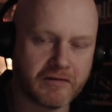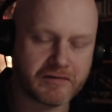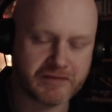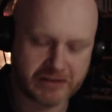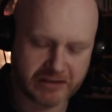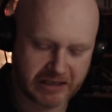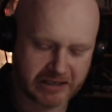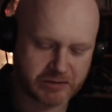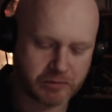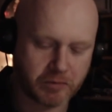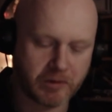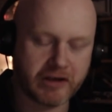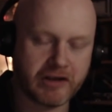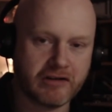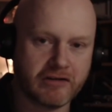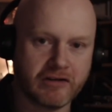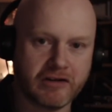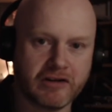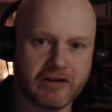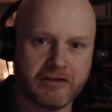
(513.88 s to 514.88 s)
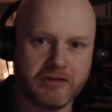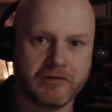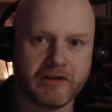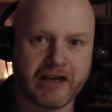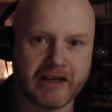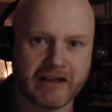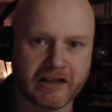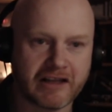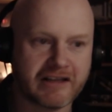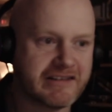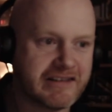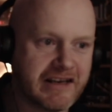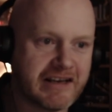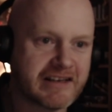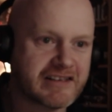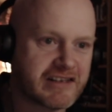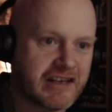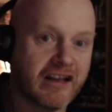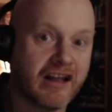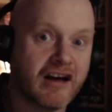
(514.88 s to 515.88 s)
That's why you'll, get like
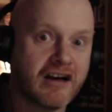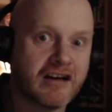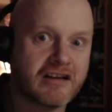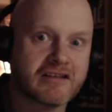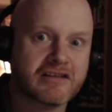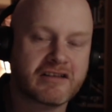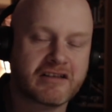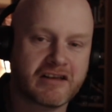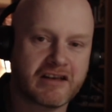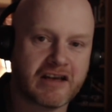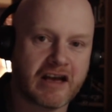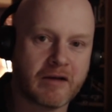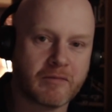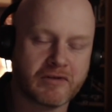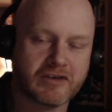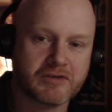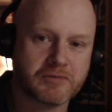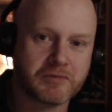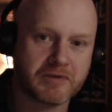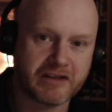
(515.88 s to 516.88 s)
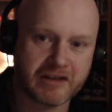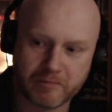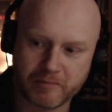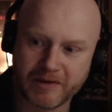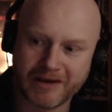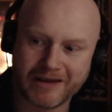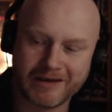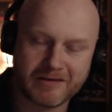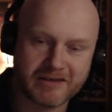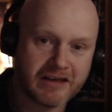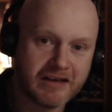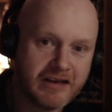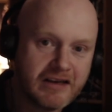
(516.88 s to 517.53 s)
DSLRs cameras with their big